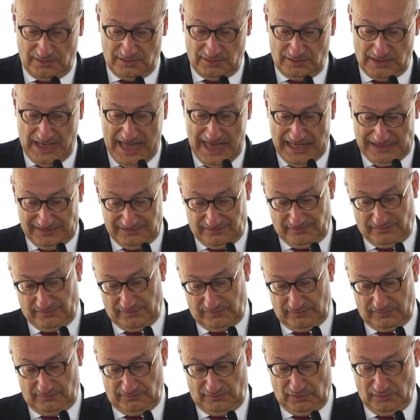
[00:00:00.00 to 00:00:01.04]
health
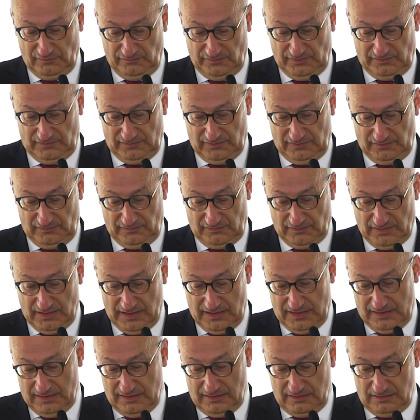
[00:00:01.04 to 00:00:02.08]
services
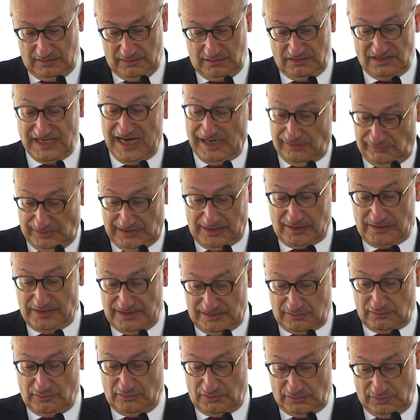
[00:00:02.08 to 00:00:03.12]
directly
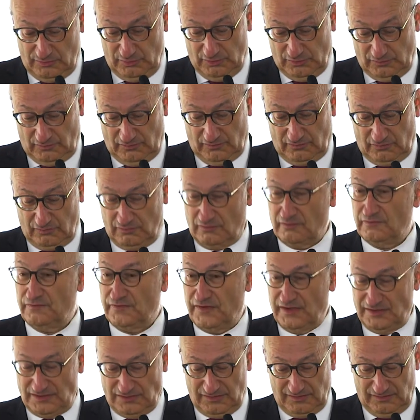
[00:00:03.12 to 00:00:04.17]
contributes to the
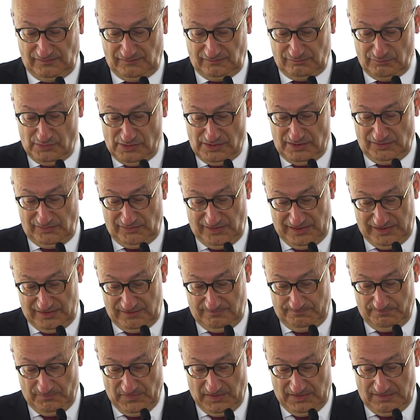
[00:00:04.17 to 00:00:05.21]
fight against malaria
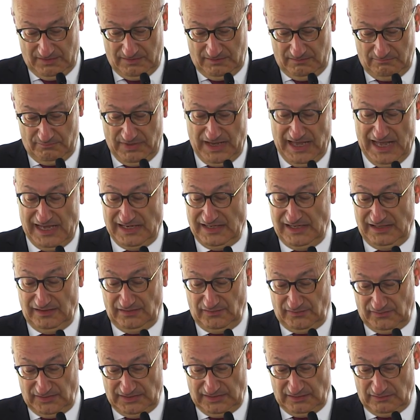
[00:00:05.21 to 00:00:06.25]
by
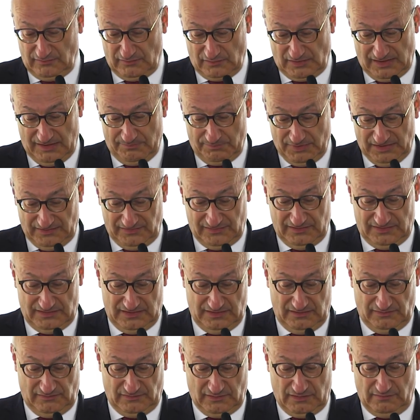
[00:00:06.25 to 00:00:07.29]
enhancing the
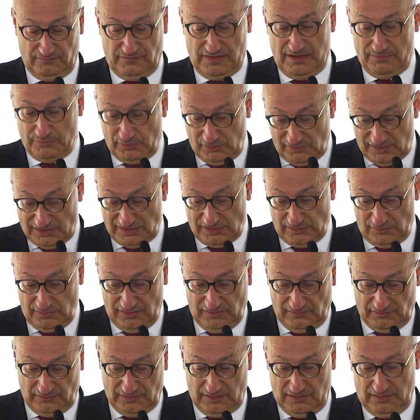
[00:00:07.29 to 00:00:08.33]
capacities of
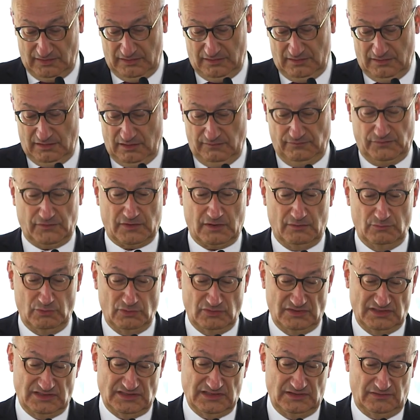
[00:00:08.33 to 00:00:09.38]
laboratories, of
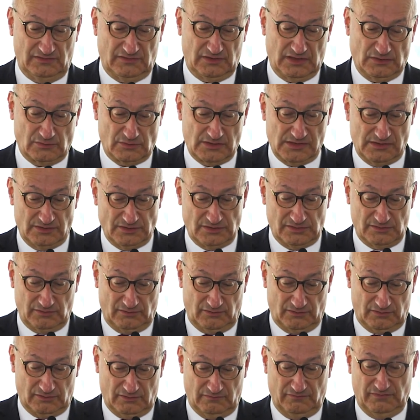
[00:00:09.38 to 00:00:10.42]
community
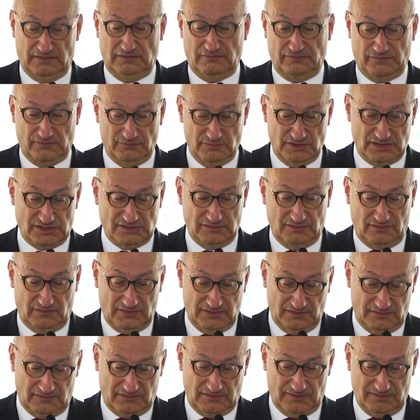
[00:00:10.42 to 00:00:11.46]
stakeholders, of information
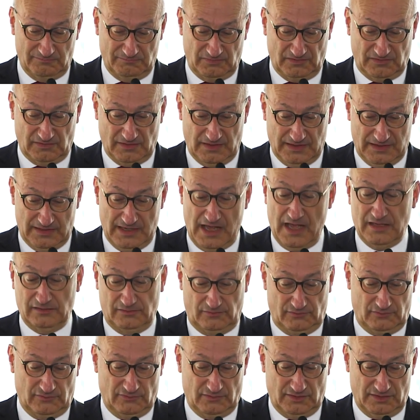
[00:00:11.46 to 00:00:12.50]
systems, and
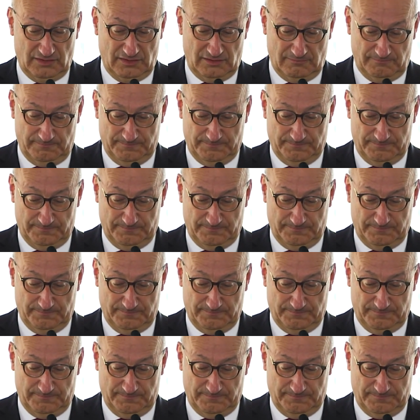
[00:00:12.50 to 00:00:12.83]
so on.